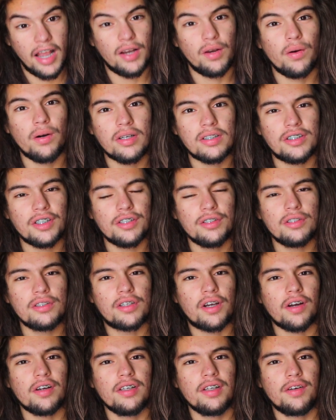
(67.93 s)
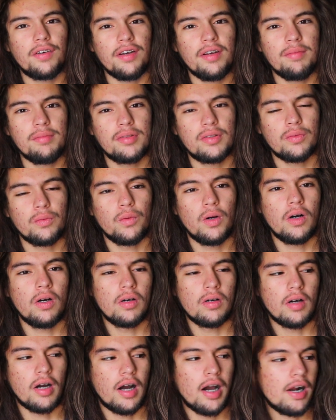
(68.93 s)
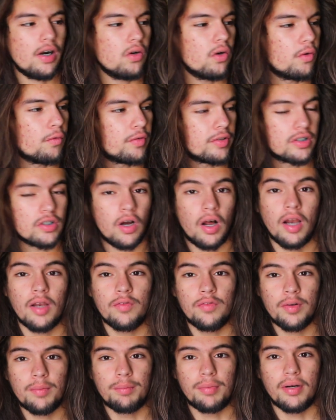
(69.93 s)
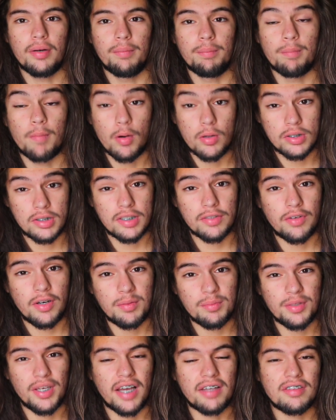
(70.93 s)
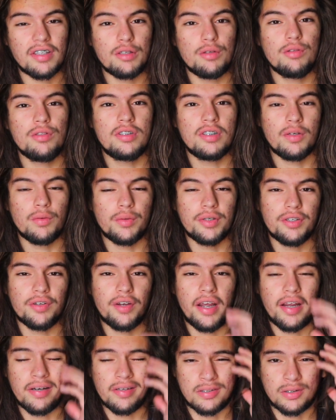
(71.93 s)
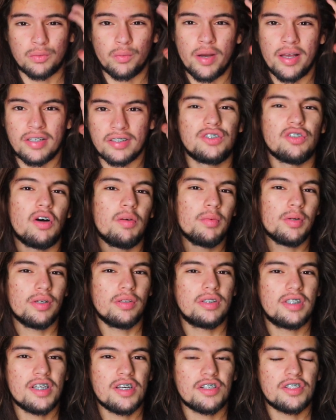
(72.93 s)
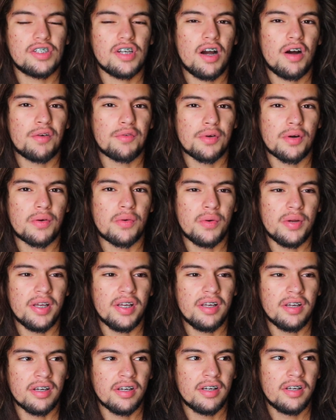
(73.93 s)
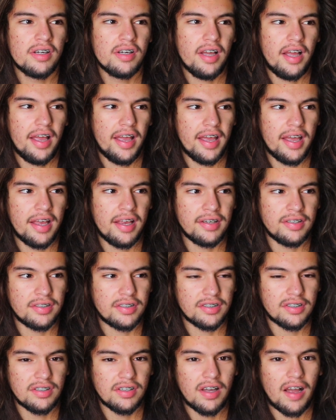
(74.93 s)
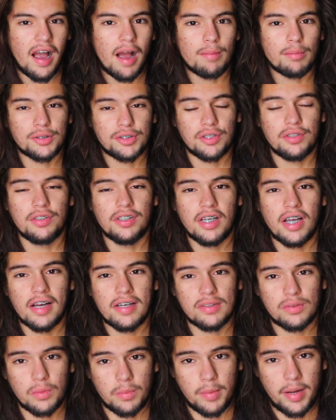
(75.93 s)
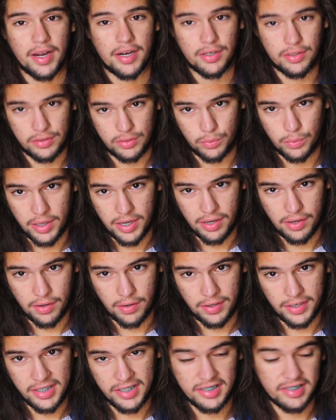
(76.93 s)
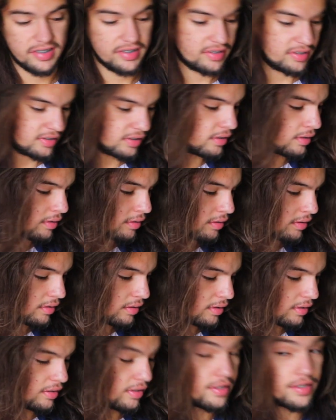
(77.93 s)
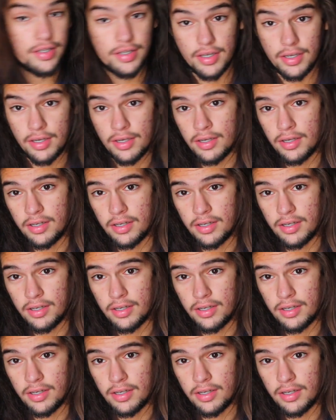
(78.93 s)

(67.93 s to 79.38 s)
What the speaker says: In order to use curling creams, well, I don't know if it's all of them, but most of them you have to use it when your hair is wet. So I'm gonna go take a shower real quick and I'm gonna show you guys when my hair is wet, alright? So, yeah.